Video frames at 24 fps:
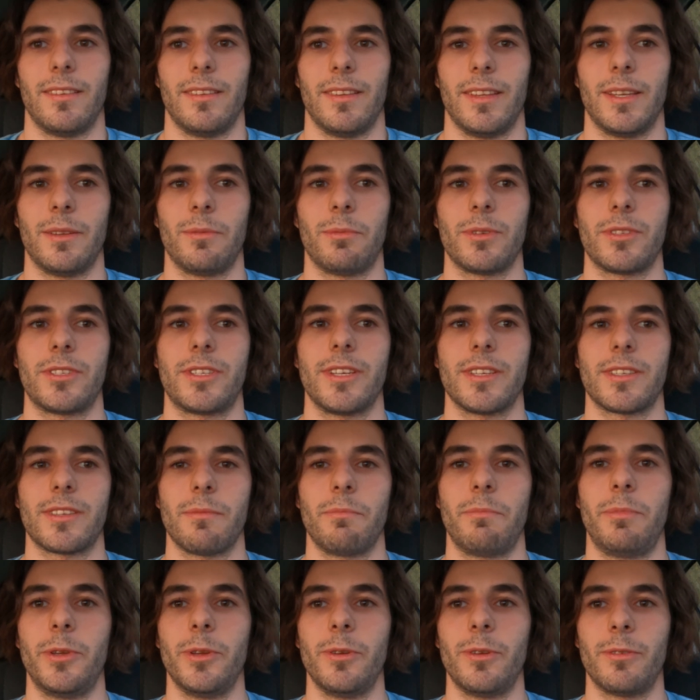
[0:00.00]
It was just a
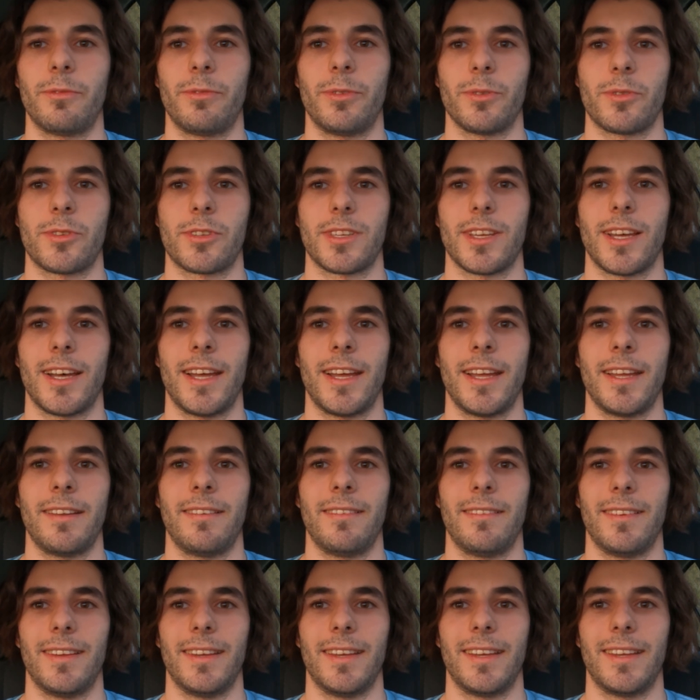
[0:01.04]
beautiful sight,
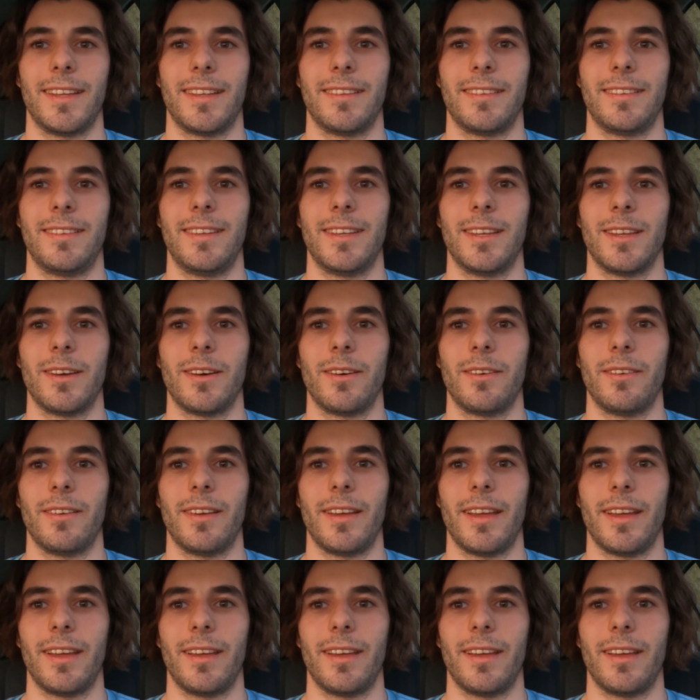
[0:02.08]
and, you know,